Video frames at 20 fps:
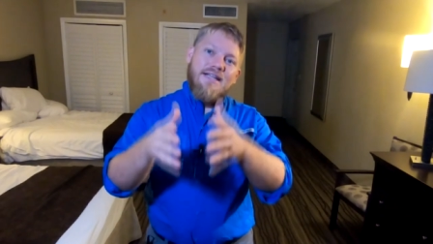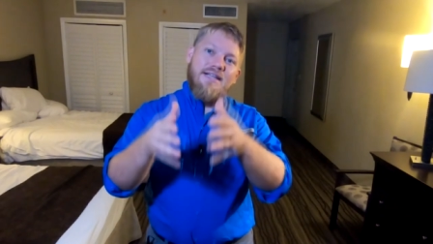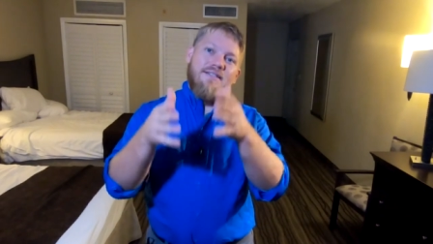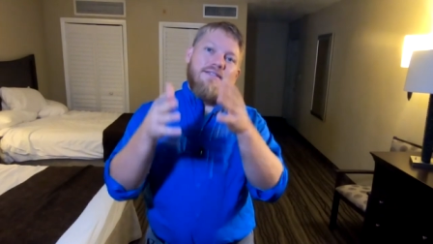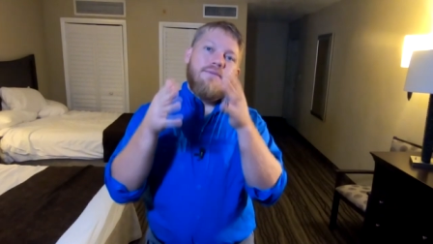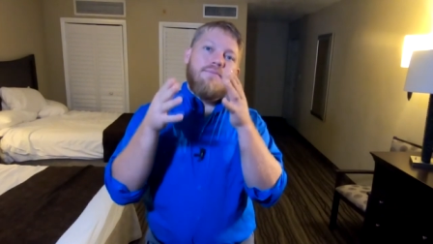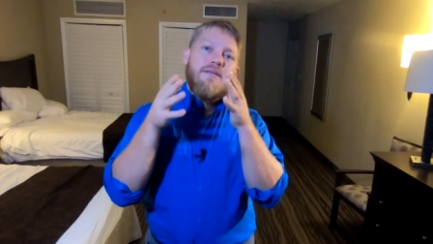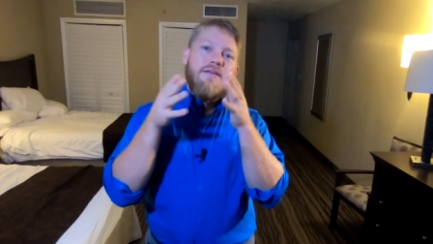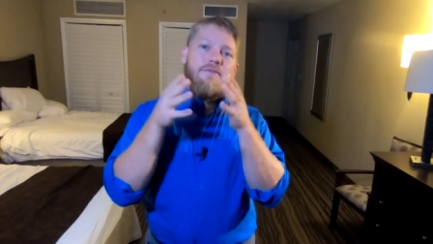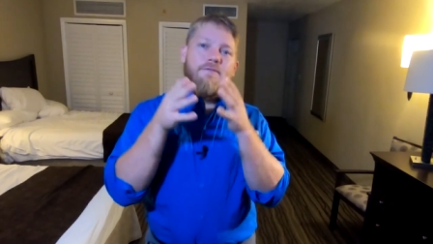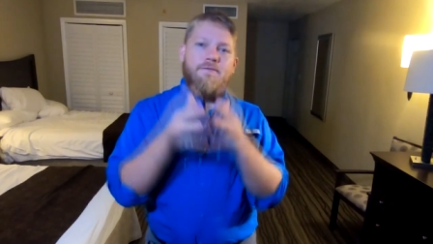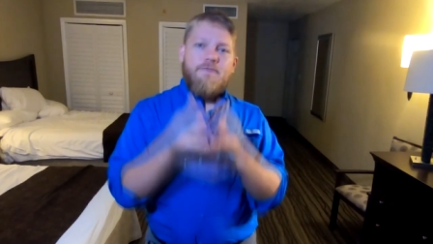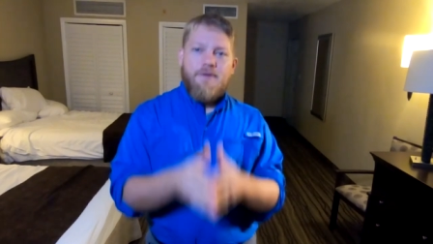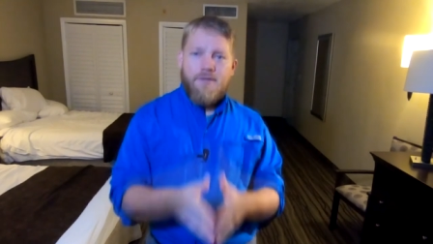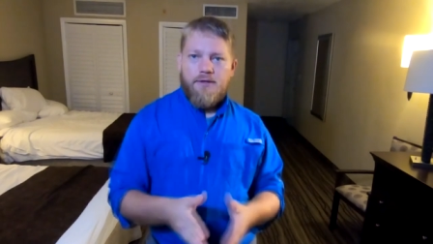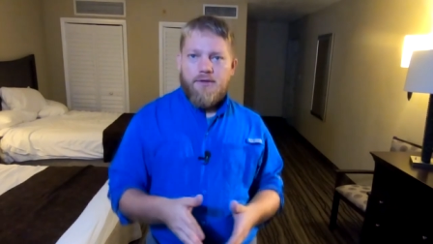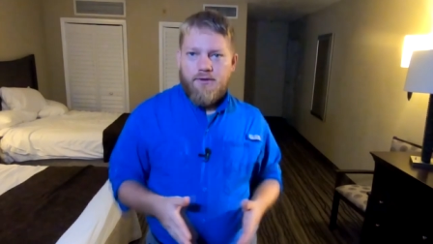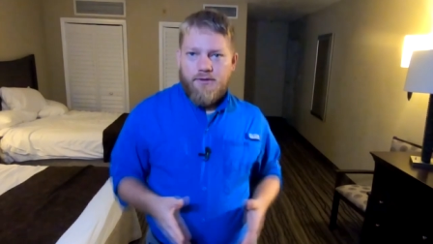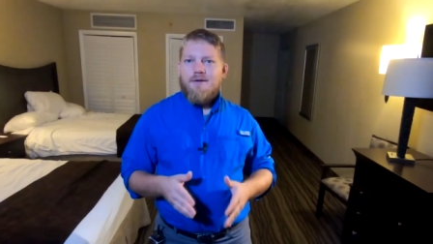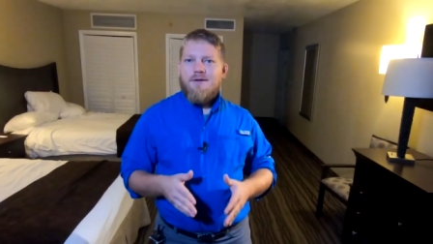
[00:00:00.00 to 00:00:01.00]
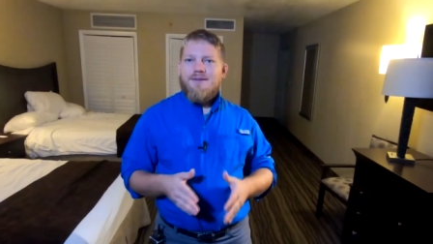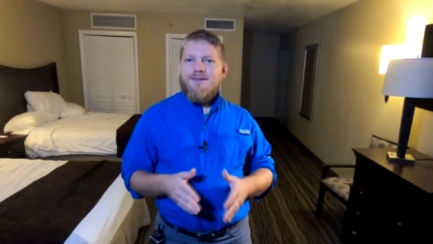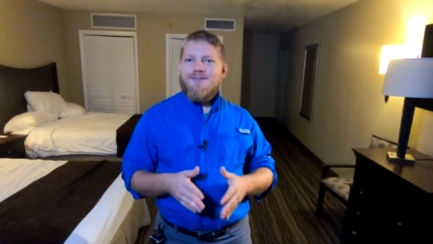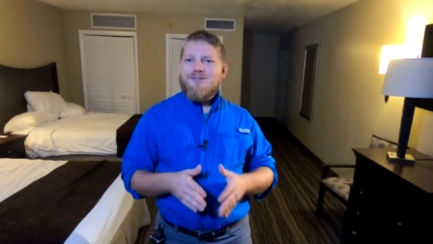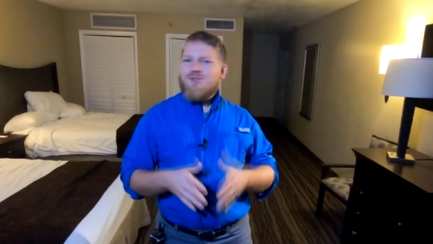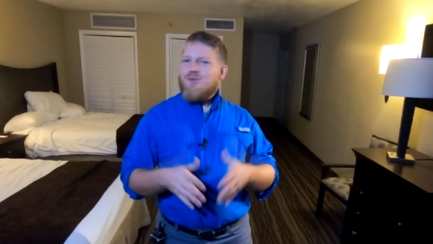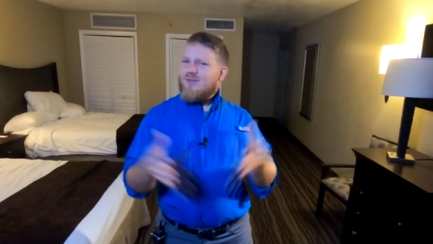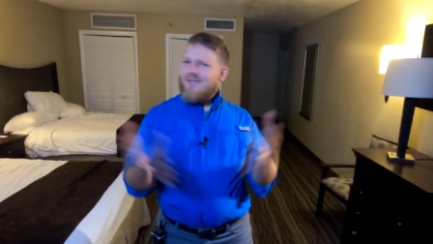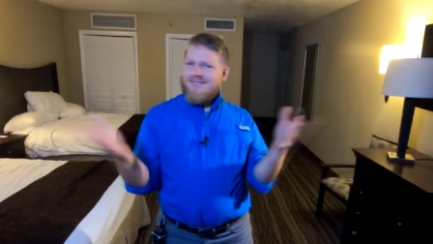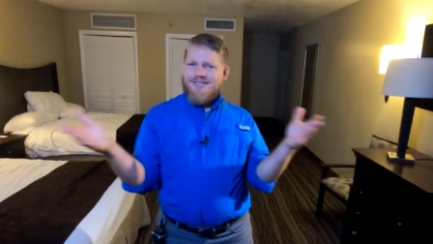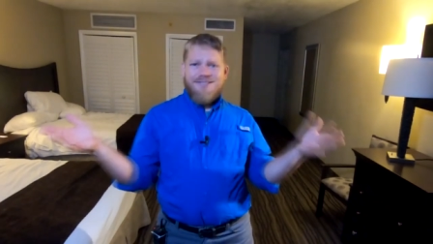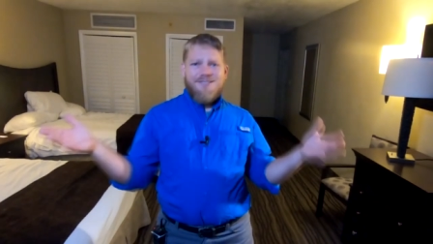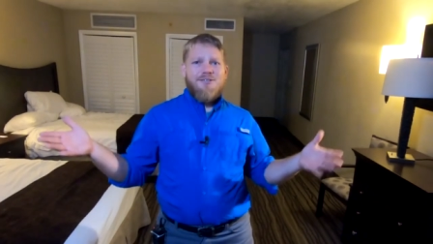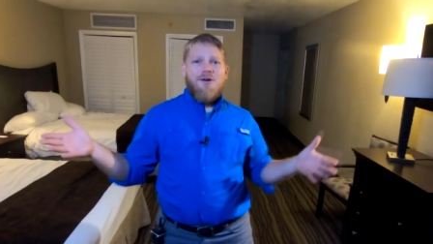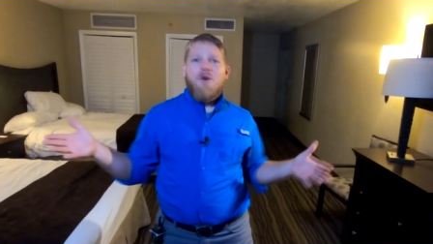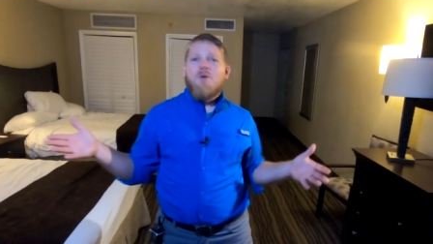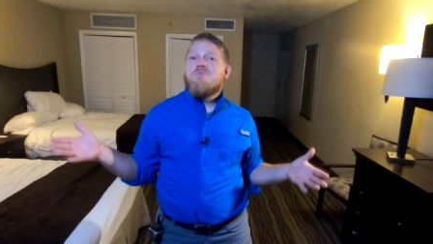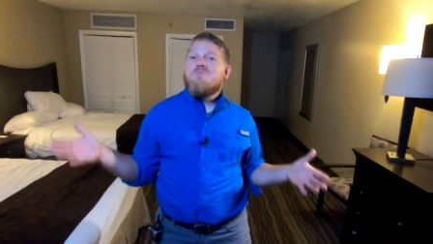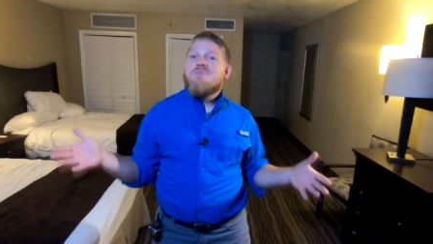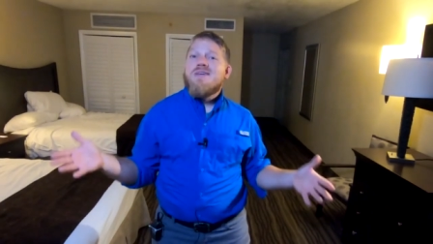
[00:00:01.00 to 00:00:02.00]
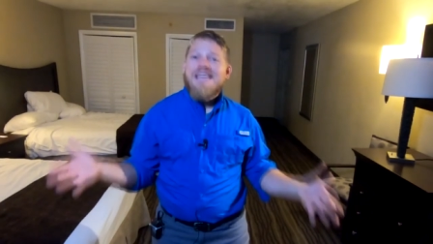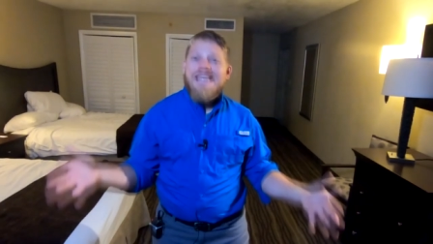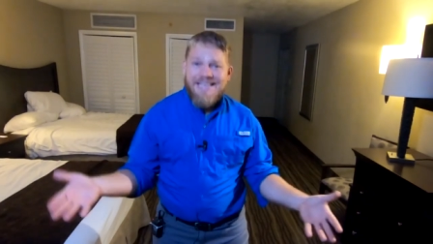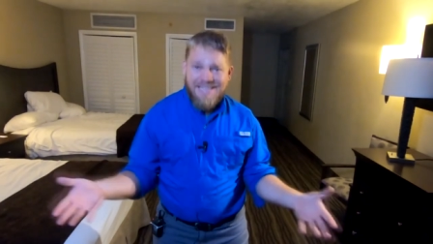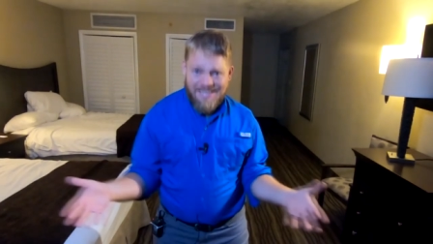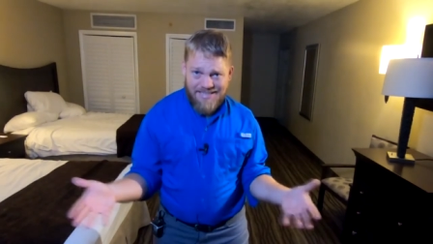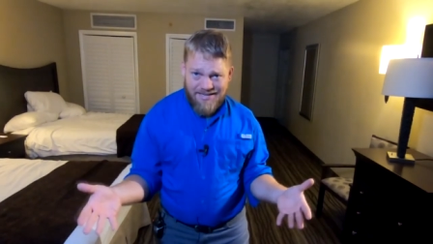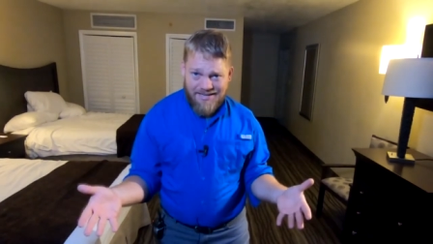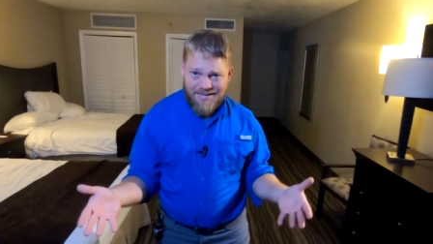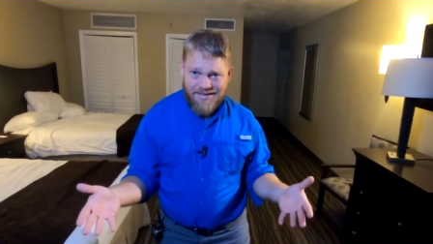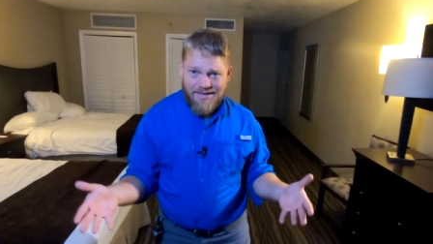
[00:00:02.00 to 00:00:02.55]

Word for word: to be filled. So, what does this all mean?